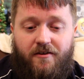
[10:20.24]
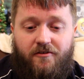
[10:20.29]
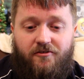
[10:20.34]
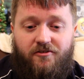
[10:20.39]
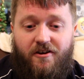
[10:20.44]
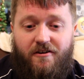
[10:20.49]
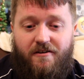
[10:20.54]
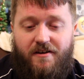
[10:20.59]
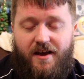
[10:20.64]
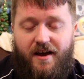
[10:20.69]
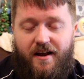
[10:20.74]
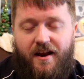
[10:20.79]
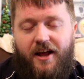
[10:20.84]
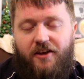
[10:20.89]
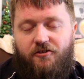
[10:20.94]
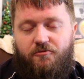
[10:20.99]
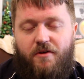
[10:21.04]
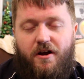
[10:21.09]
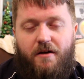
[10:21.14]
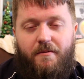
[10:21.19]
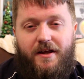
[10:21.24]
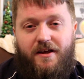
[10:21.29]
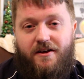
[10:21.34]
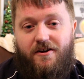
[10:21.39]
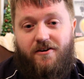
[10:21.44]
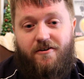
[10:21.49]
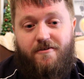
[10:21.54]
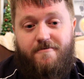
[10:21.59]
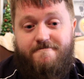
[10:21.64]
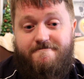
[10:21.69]
So yeah, that's where we
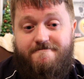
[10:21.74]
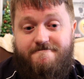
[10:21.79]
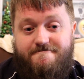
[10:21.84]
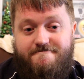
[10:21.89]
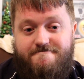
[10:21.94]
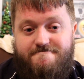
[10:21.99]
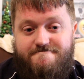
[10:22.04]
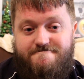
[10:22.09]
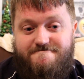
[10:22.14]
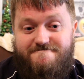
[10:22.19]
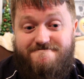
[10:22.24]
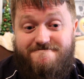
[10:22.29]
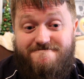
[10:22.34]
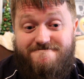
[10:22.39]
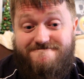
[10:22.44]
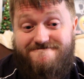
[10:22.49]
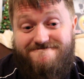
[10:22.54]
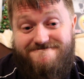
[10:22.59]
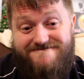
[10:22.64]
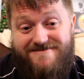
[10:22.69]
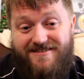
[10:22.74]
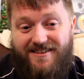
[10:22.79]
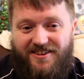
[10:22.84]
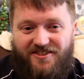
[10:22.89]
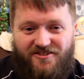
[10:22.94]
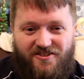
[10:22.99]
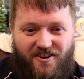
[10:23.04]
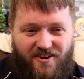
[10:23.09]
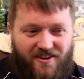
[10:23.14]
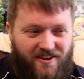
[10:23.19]
are.
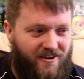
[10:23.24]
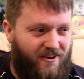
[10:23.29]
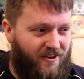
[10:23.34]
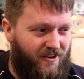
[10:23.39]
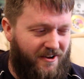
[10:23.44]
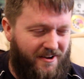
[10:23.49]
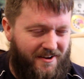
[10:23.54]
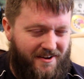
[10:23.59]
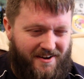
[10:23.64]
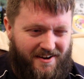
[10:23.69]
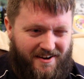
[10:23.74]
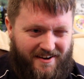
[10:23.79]
Not a lot.